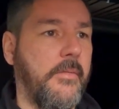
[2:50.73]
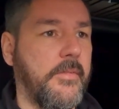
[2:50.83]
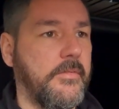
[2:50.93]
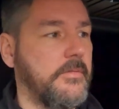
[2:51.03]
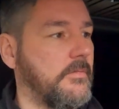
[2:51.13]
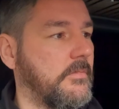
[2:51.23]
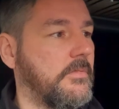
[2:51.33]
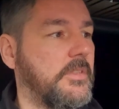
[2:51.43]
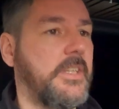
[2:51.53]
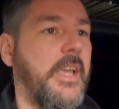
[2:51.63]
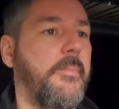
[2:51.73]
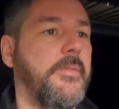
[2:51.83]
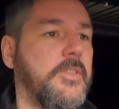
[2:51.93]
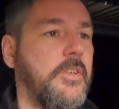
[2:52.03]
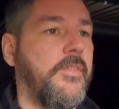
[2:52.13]
skip
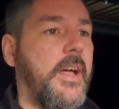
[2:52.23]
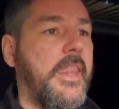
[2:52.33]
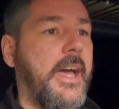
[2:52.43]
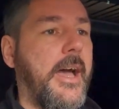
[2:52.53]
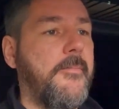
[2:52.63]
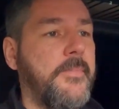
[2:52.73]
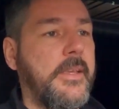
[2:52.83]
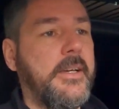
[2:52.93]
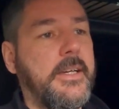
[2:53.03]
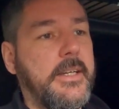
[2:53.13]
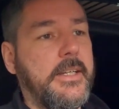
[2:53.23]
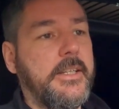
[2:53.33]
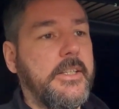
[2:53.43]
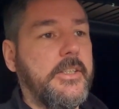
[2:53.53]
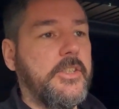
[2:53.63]
and stuff like that.
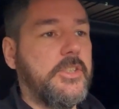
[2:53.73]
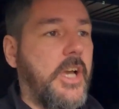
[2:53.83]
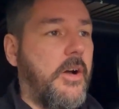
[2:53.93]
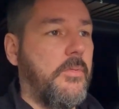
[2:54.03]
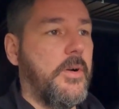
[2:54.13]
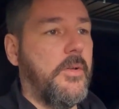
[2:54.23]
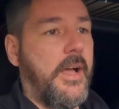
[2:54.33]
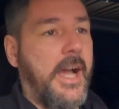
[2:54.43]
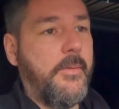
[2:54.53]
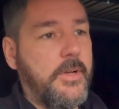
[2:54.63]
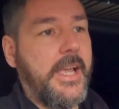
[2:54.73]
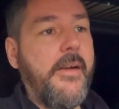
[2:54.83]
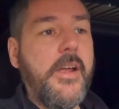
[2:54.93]
So I will carry